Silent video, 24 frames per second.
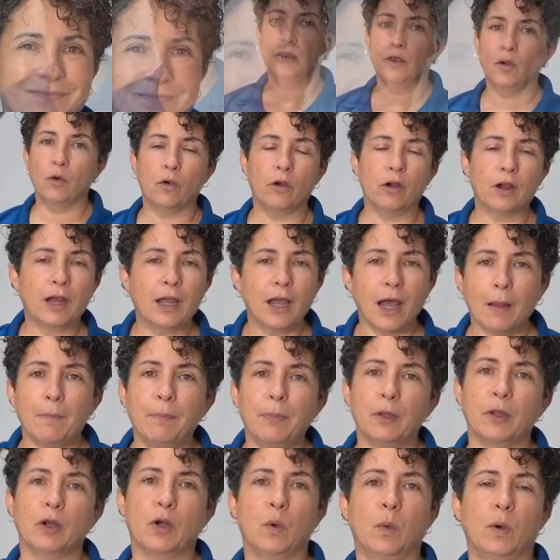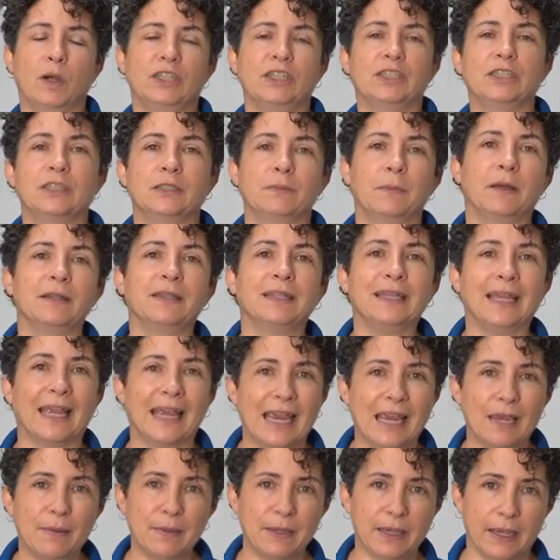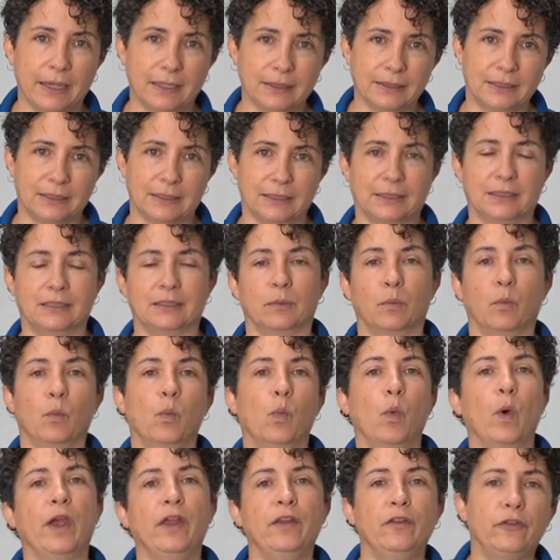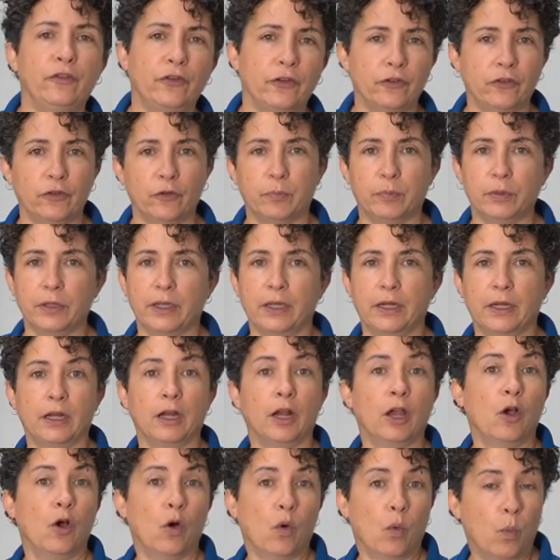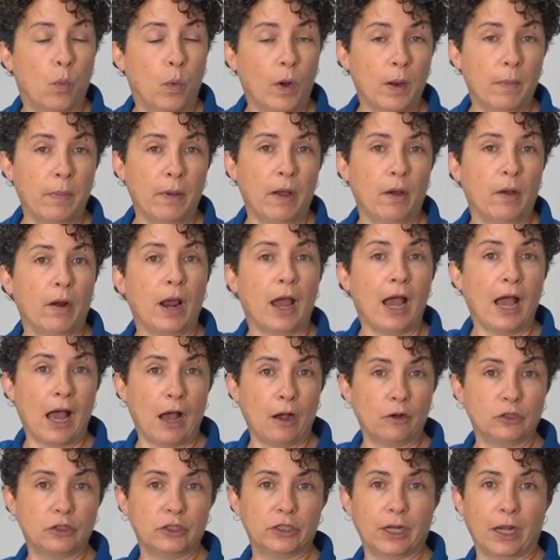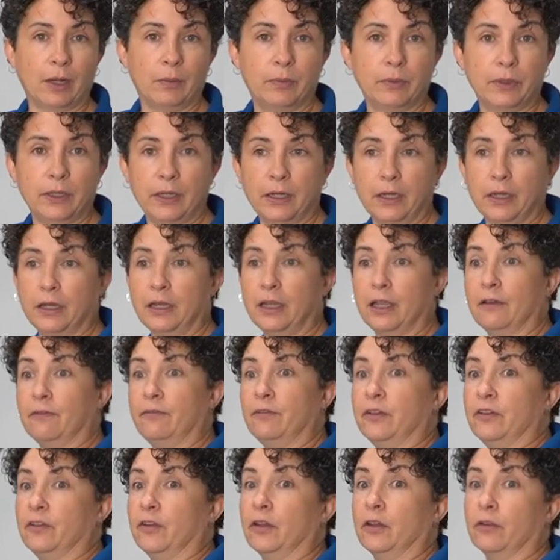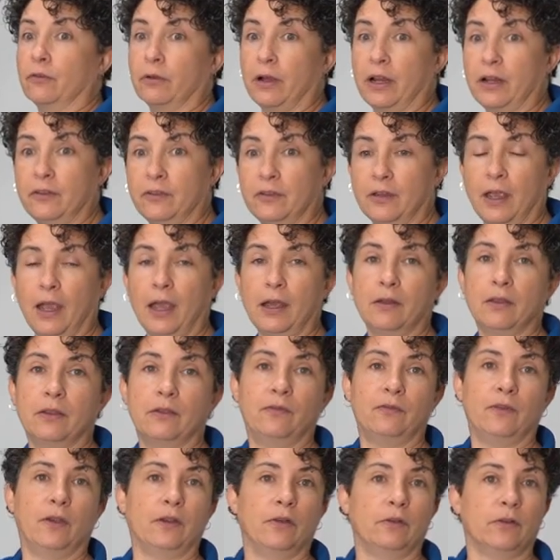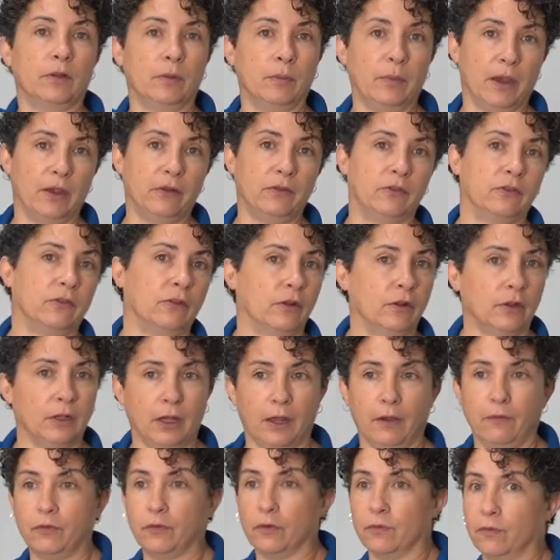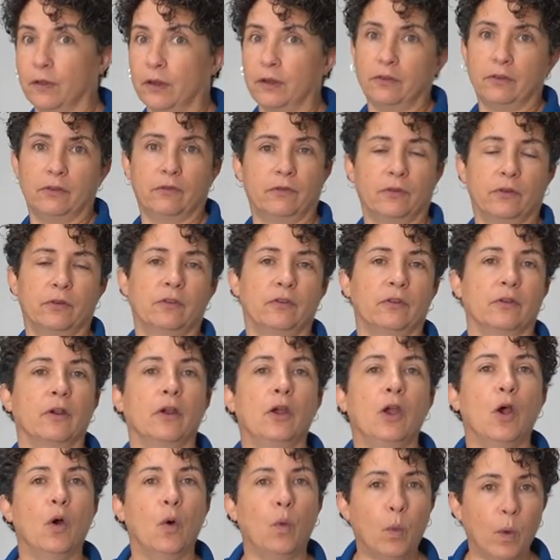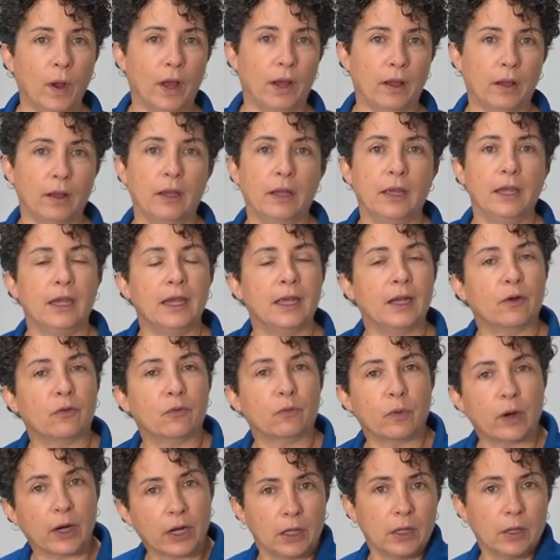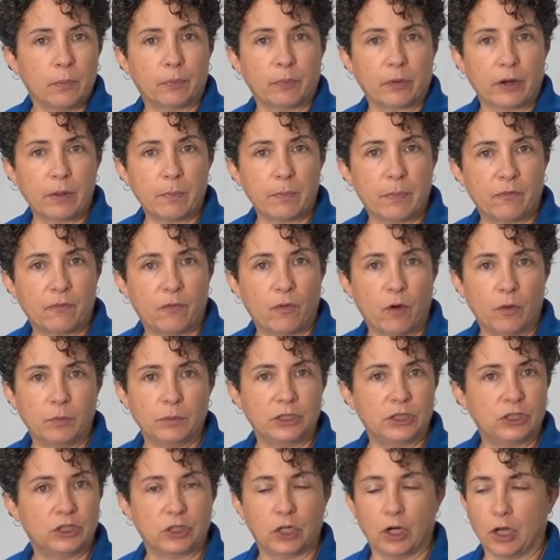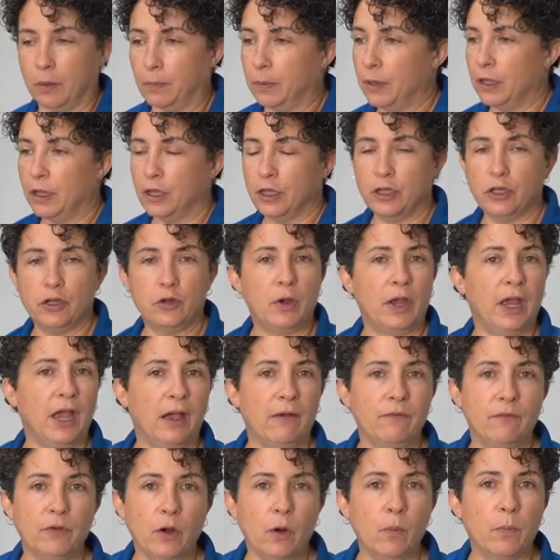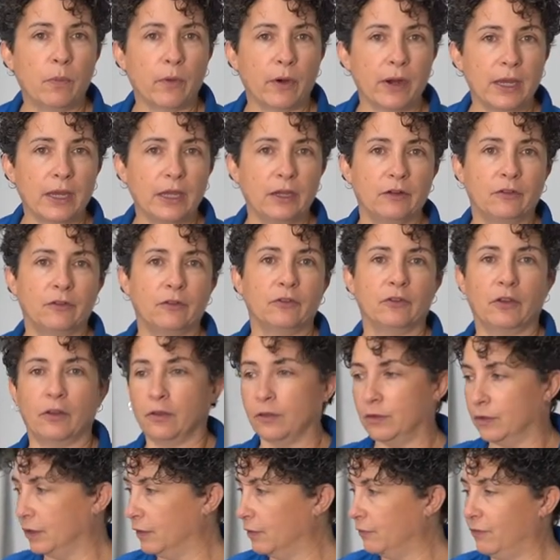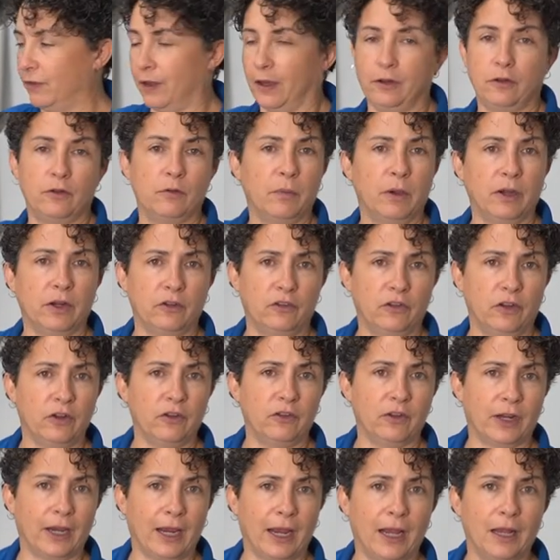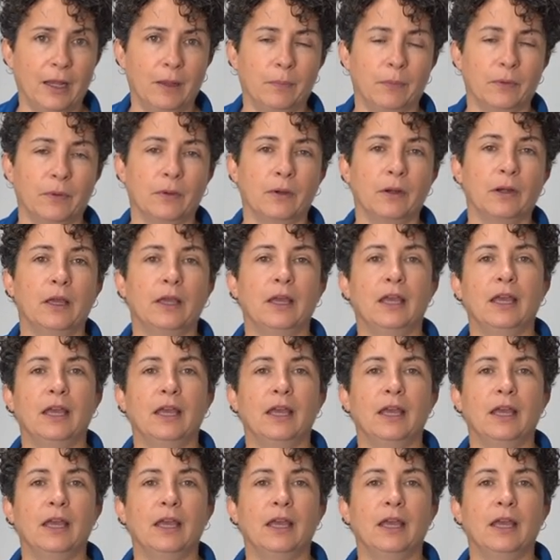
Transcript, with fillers: There were a couple of questions about the ABS system. When should you bleed it? What about how should I bleed it if it's on the right side of the fender and the master's on the left or vice versa? Well, in a regular brake performance job and you have no brake issues other than the fact you might have changed a caliper,